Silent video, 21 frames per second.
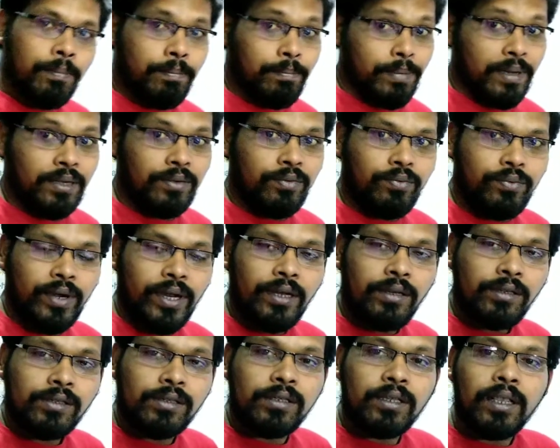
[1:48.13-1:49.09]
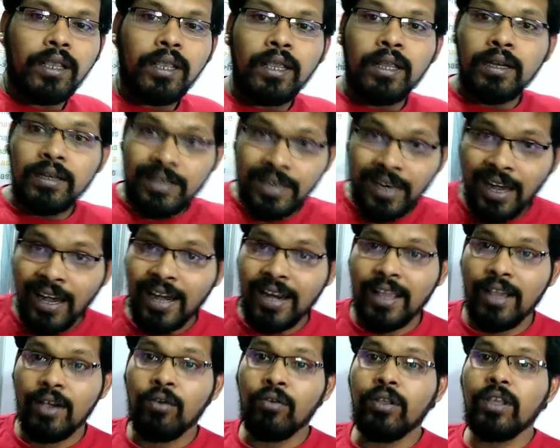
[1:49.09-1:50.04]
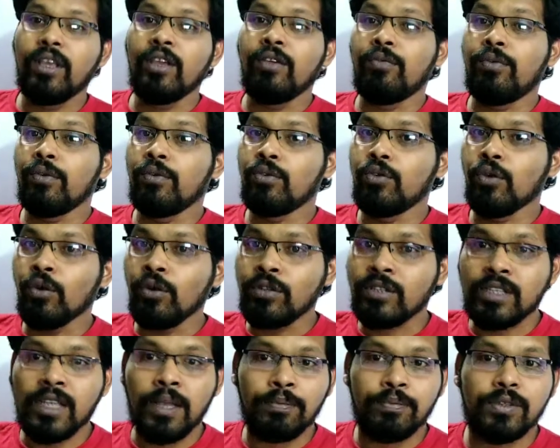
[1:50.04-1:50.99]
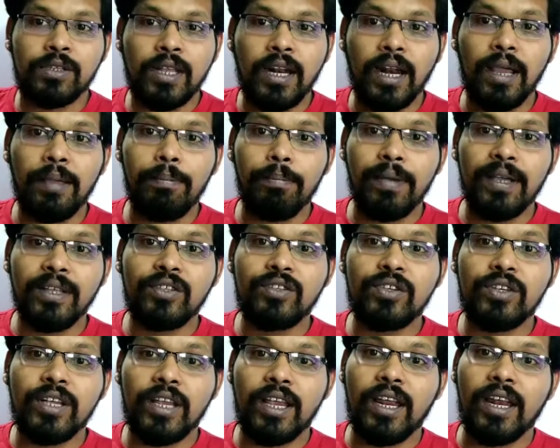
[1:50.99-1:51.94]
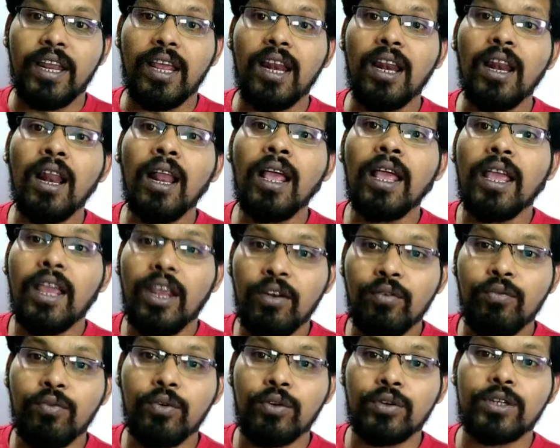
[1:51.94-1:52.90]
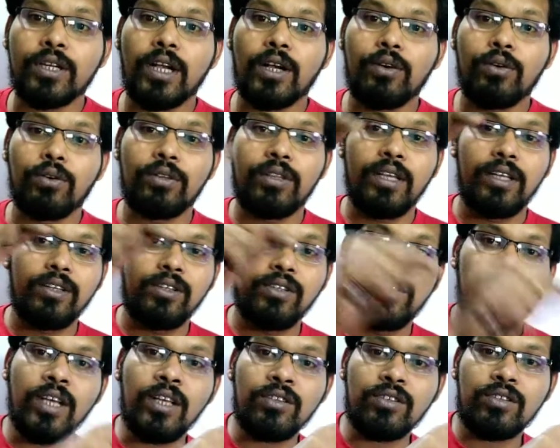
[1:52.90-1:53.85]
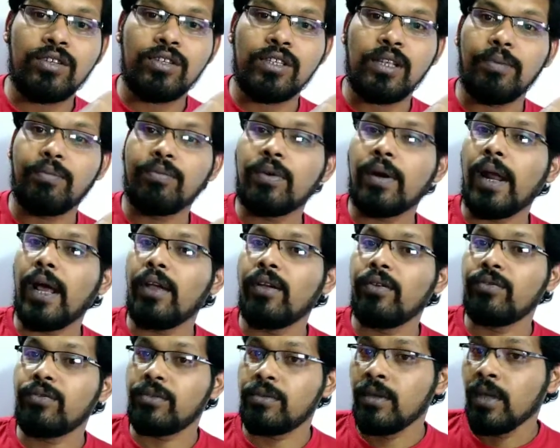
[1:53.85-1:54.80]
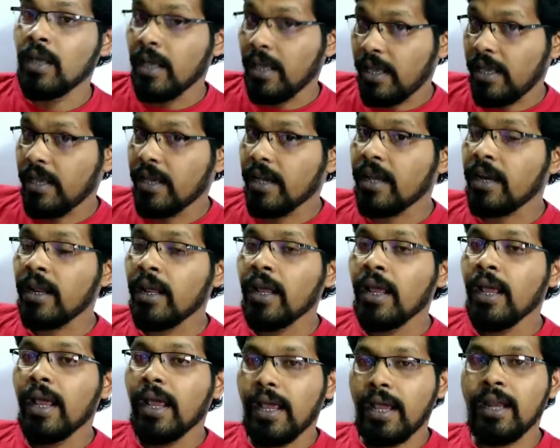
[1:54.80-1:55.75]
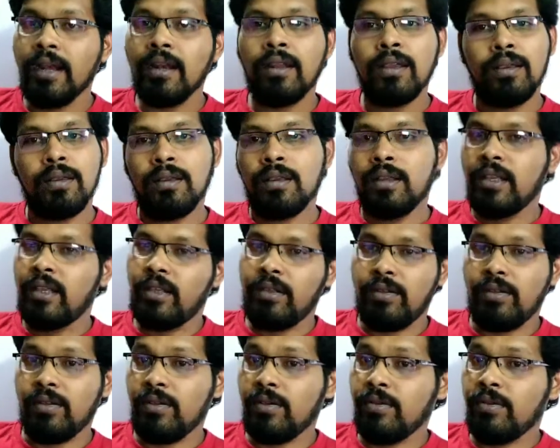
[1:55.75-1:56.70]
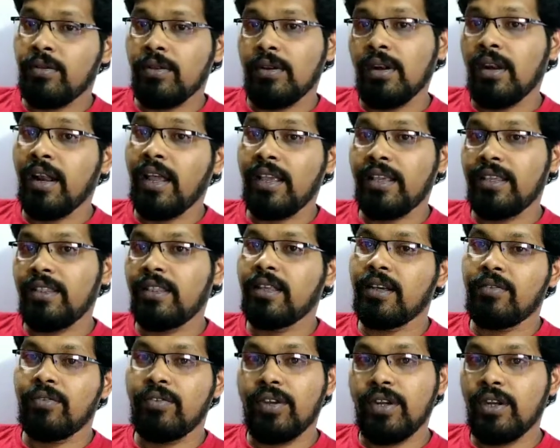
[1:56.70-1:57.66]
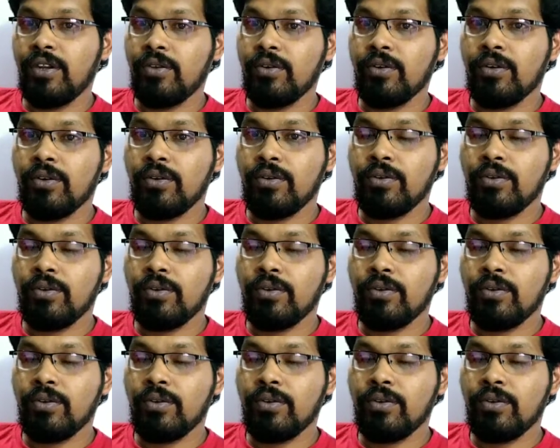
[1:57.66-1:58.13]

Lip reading: But friends, till now, if you don't subscribe my channel, InfoShago, then just subscribe here and like the video.